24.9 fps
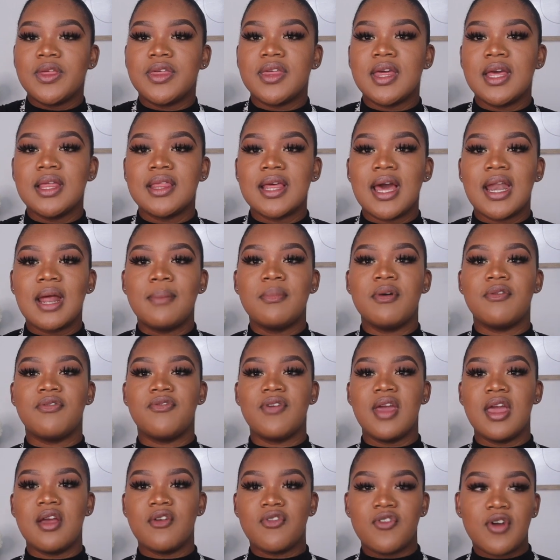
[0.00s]
think that I'm a
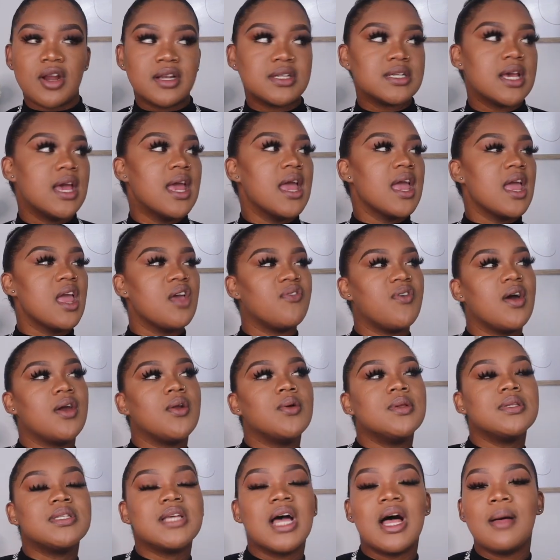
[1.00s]
fake friend. If I
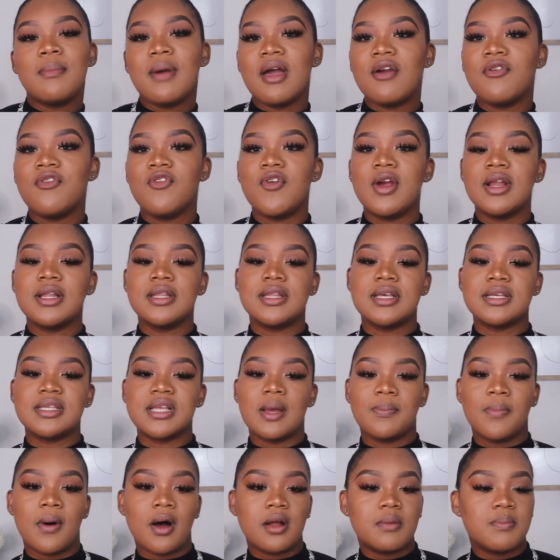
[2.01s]
don't tell my friend this
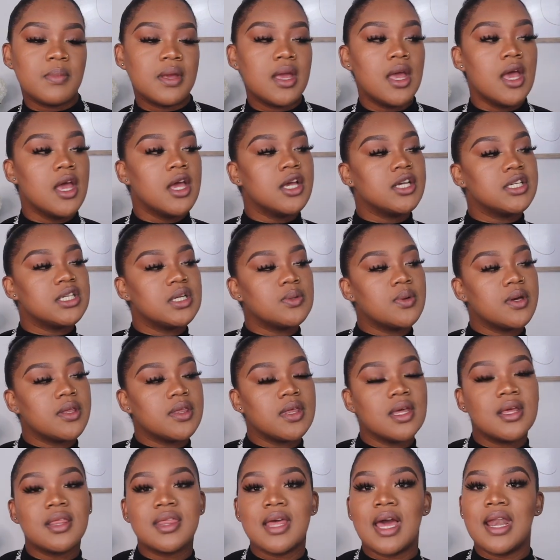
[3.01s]
about me, she will
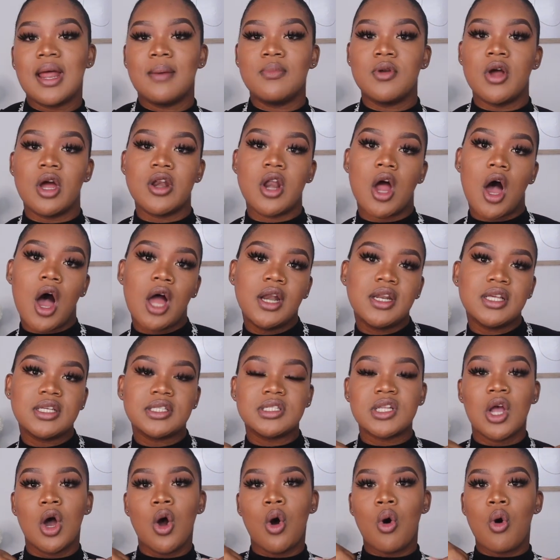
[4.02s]
think that I'm not
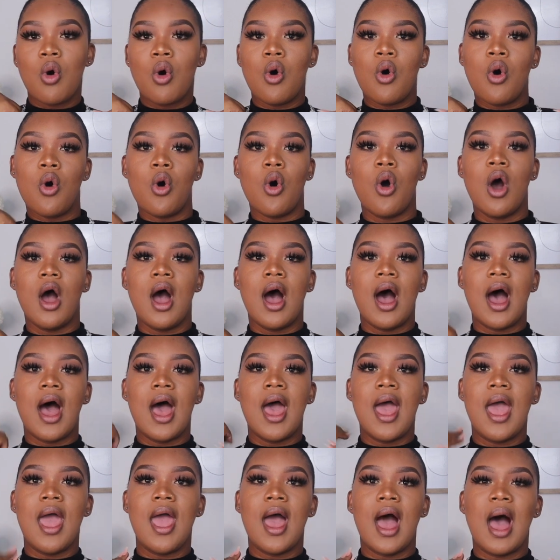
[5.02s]
honest or
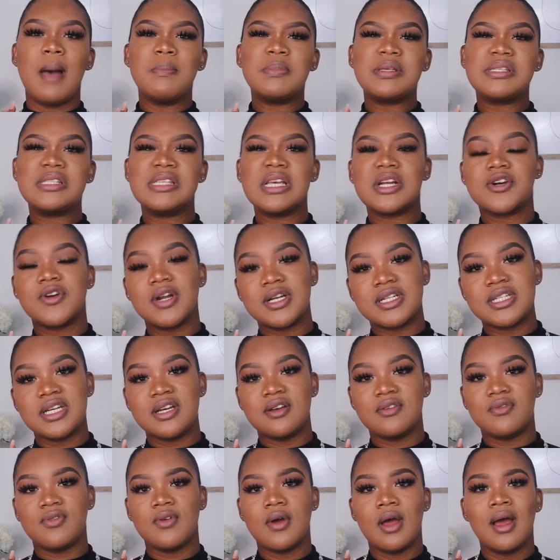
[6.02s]
I'm
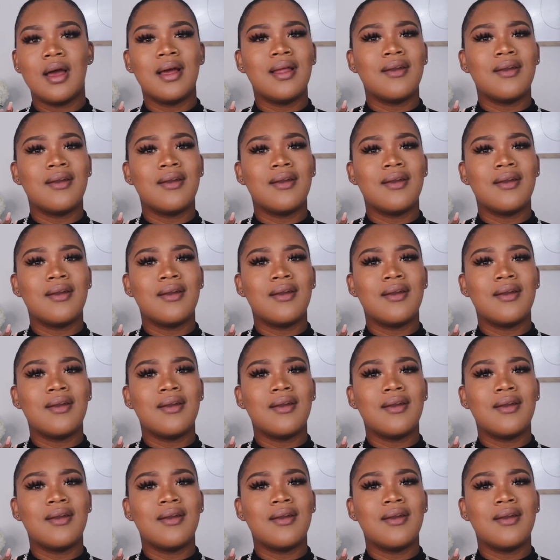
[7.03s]
secretive.